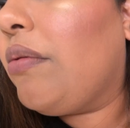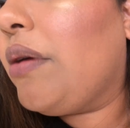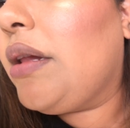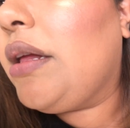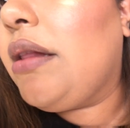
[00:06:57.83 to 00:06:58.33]

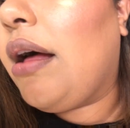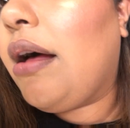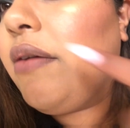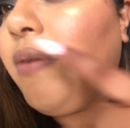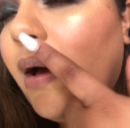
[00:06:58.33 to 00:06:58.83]
Really
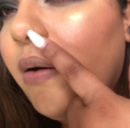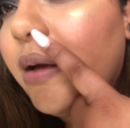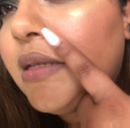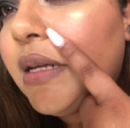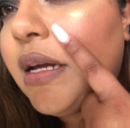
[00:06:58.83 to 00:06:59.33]
love how
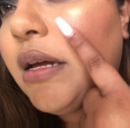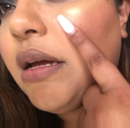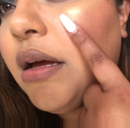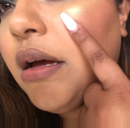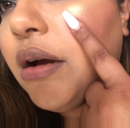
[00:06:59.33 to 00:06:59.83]
it didn't
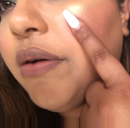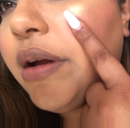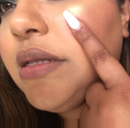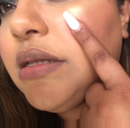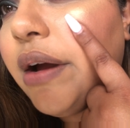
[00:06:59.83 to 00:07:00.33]

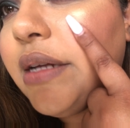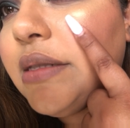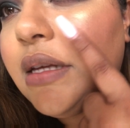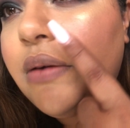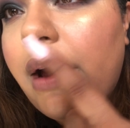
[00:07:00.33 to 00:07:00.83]
crease
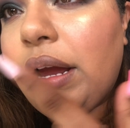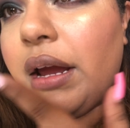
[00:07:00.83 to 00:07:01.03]
crazily right